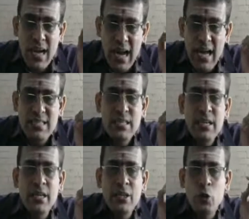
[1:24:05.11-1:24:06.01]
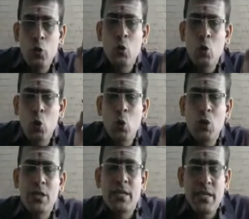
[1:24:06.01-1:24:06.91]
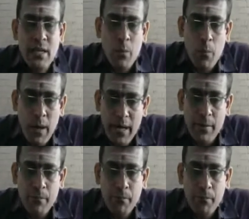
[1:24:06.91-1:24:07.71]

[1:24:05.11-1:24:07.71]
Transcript: asking you to determine